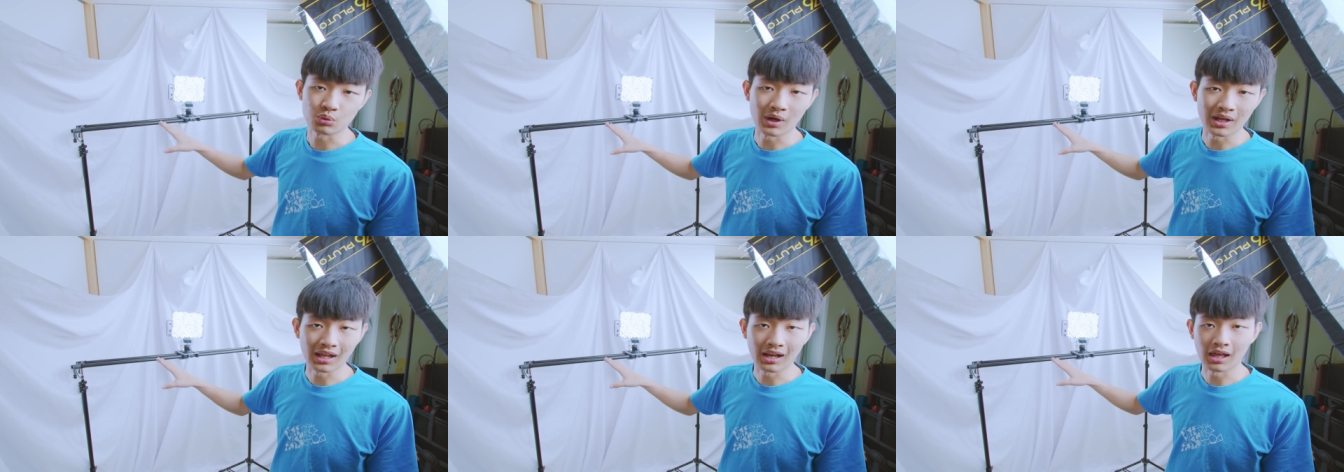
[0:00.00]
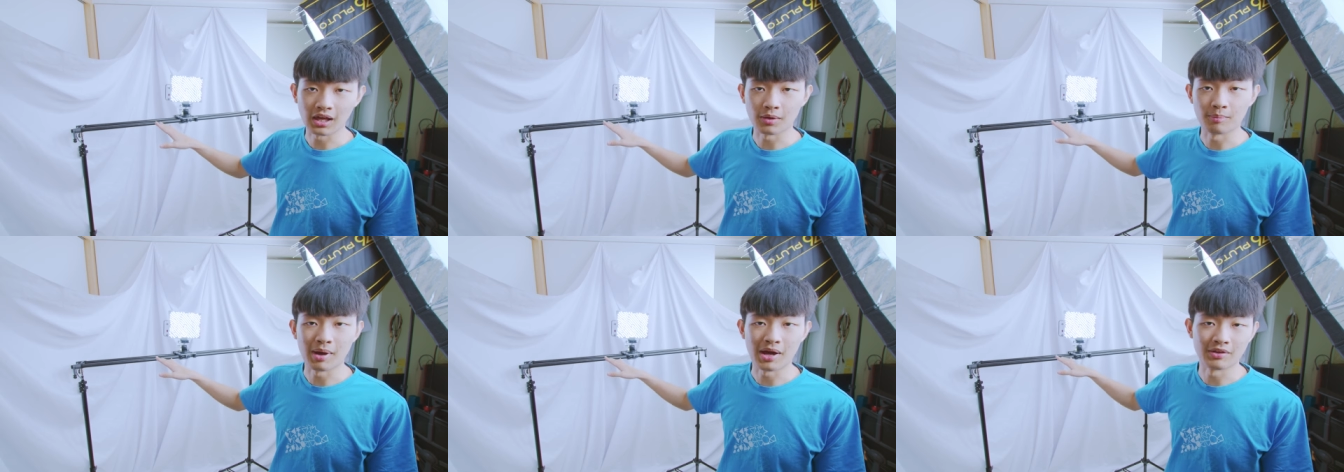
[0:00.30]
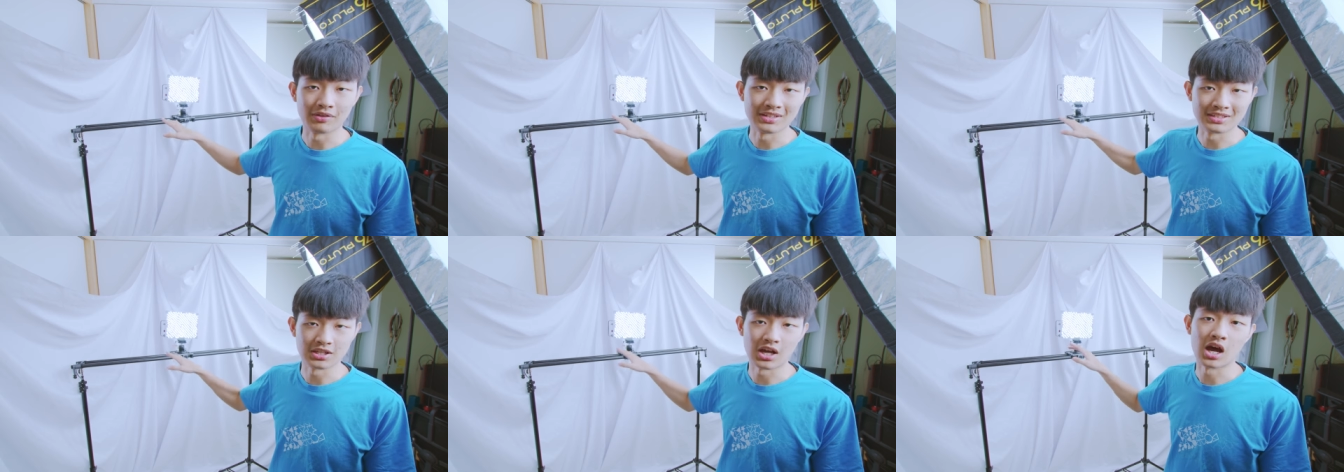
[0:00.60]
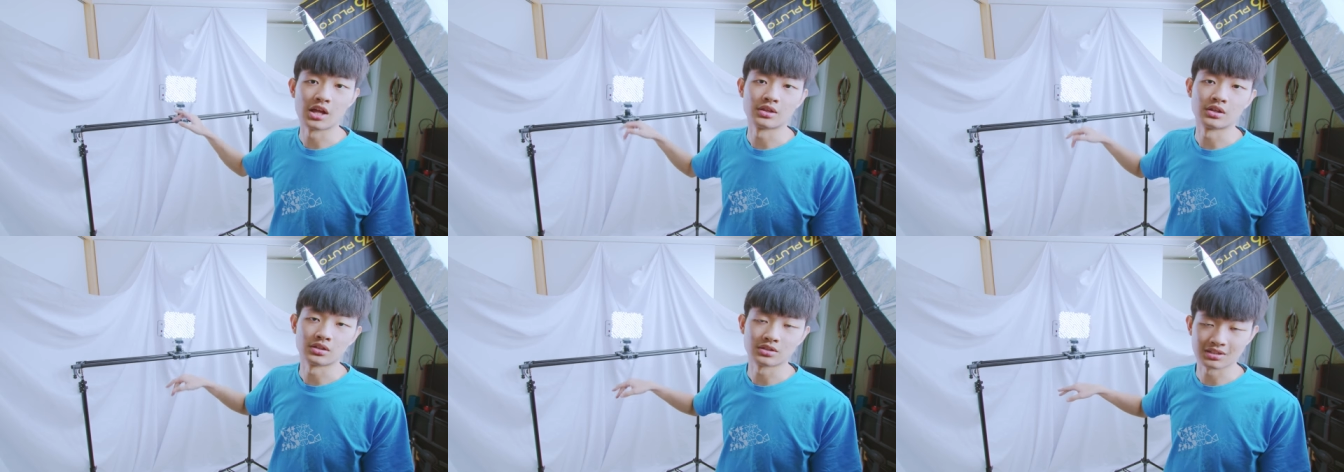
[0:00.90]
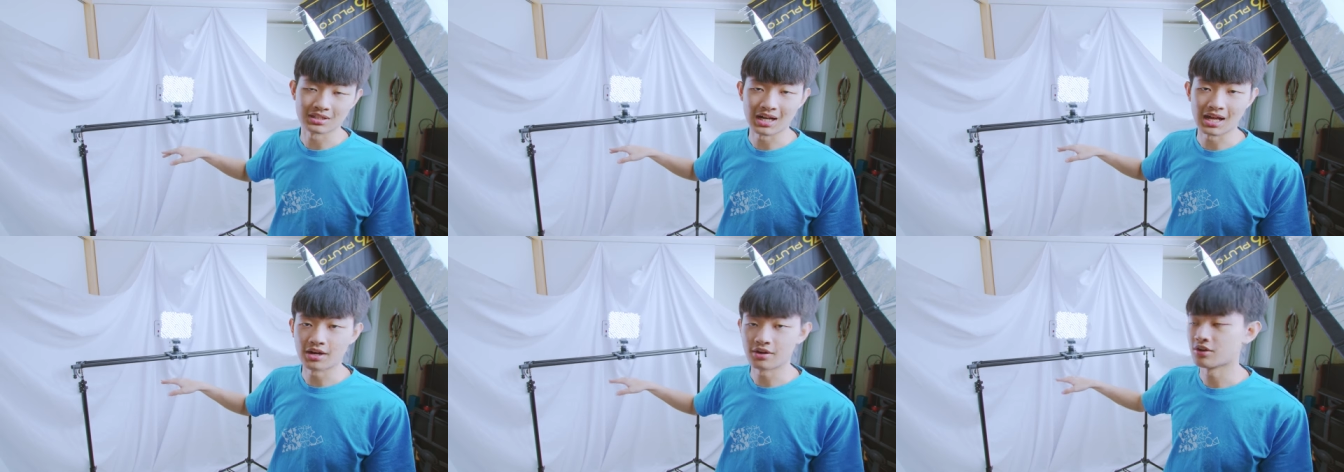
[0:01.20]
what I like about this hot dog
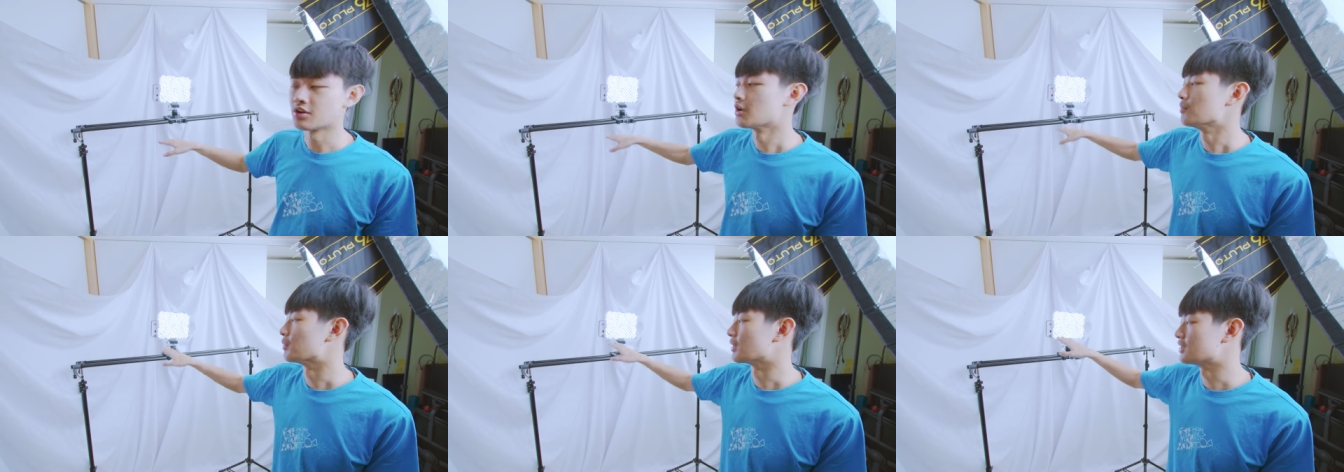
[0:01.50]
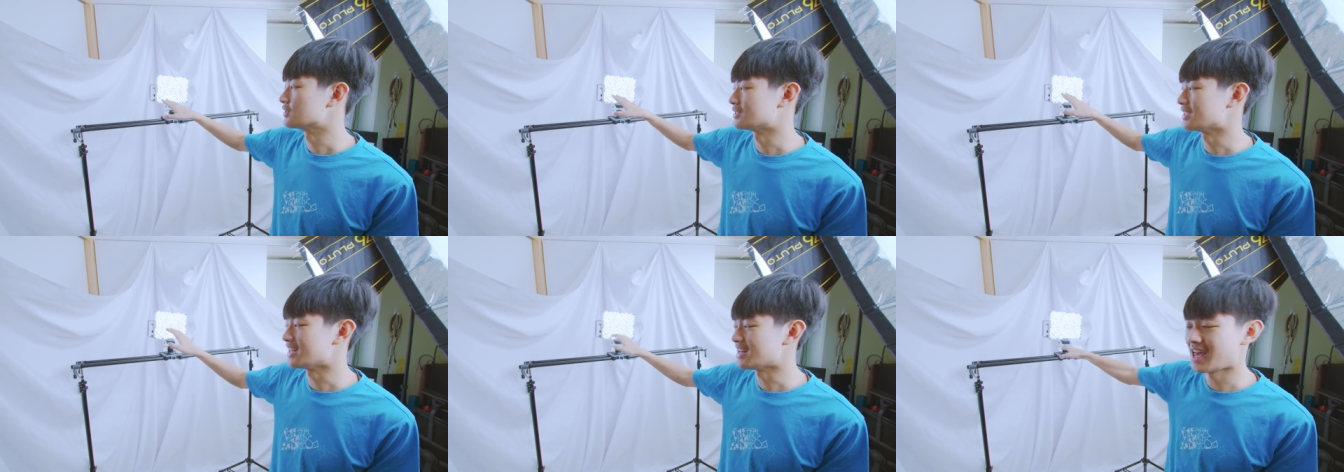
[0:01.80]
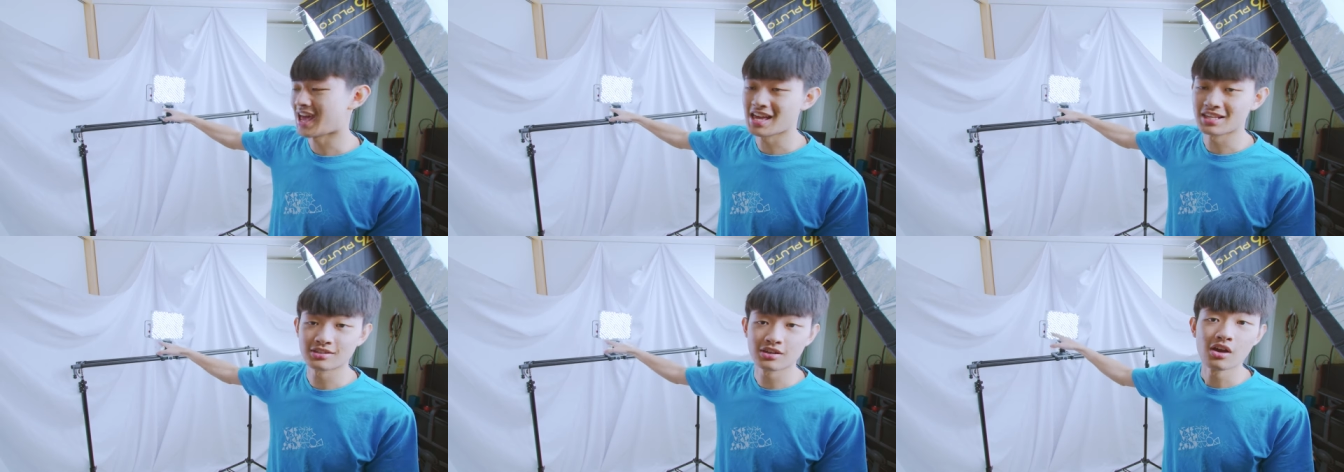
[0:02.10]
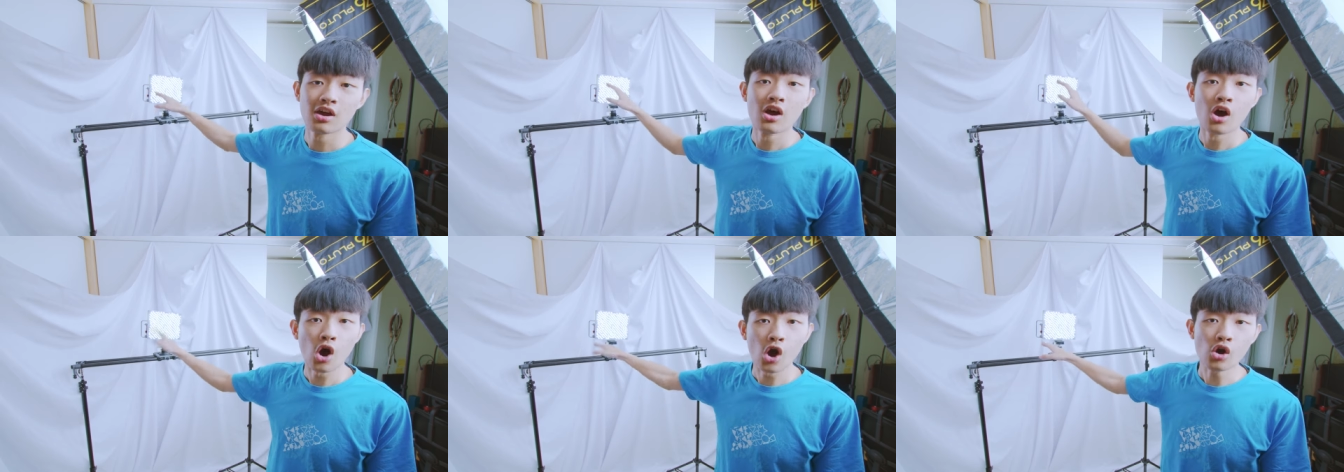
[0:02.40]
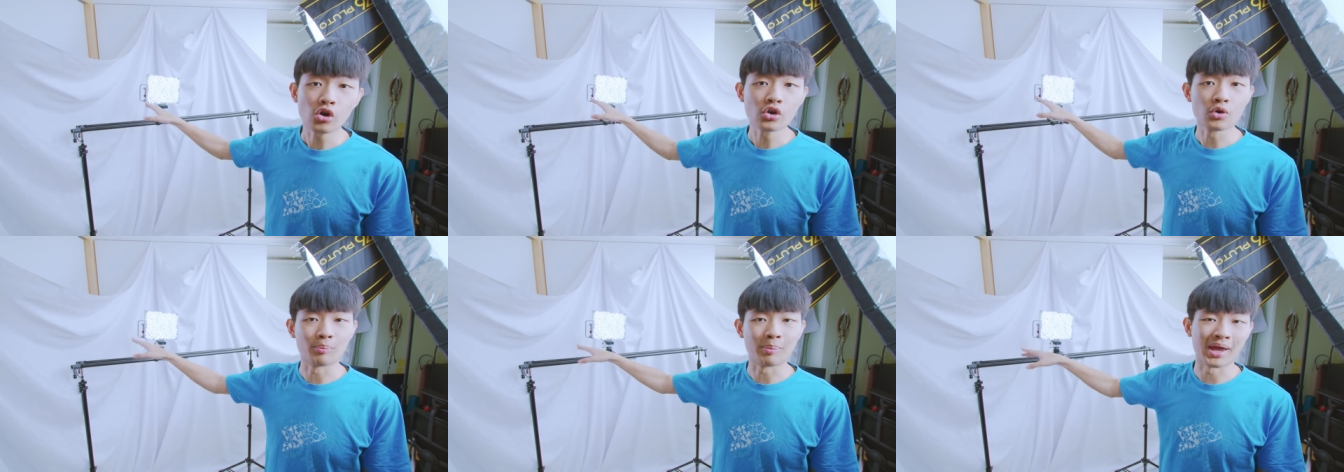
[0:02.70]
slider, because it has an
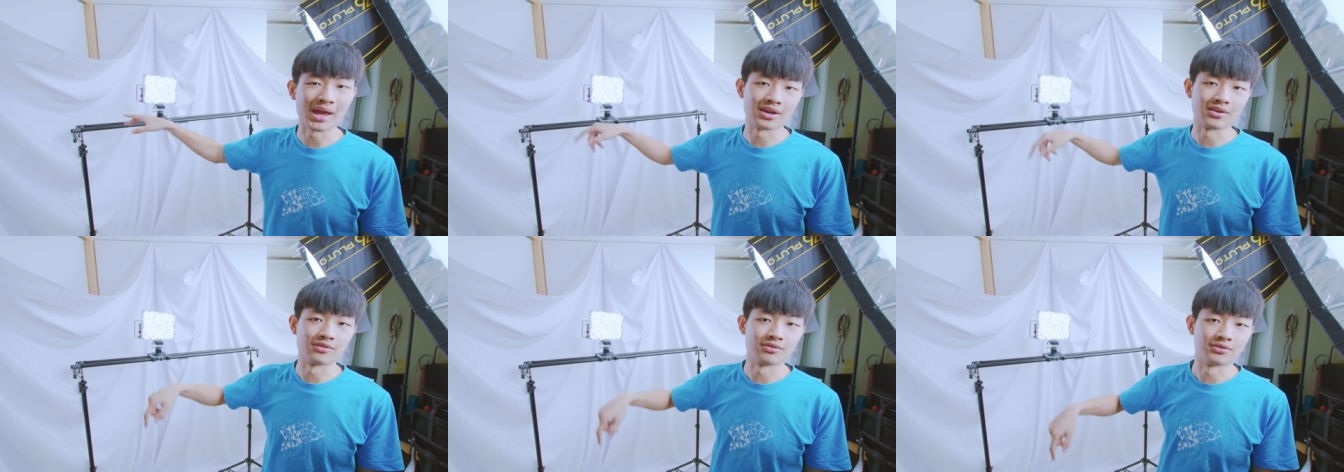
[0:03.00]
auto pan